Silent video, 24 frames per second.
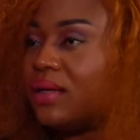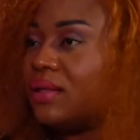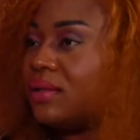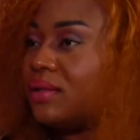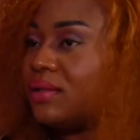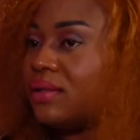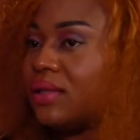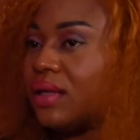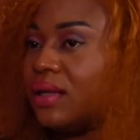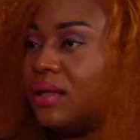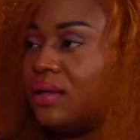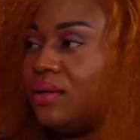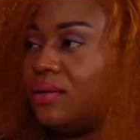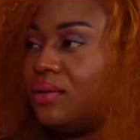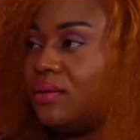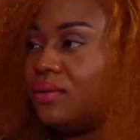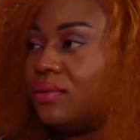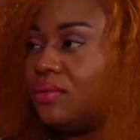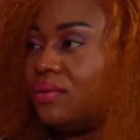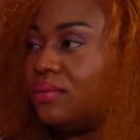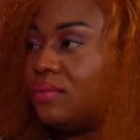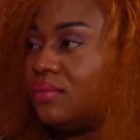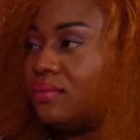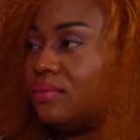is telling
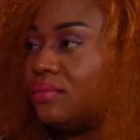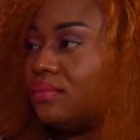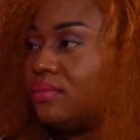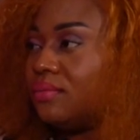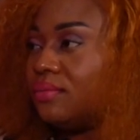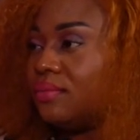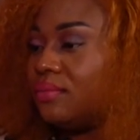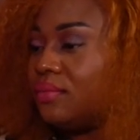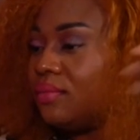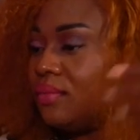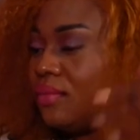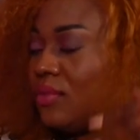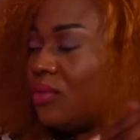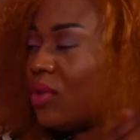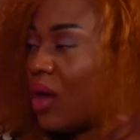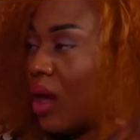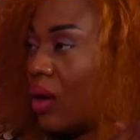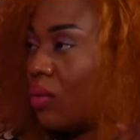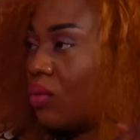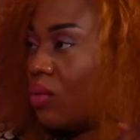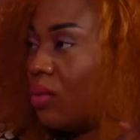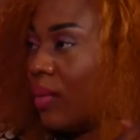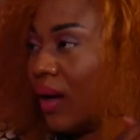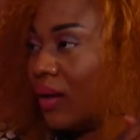you you're a
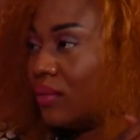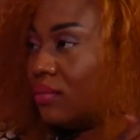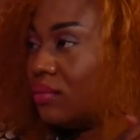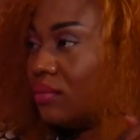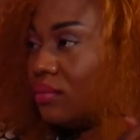woman.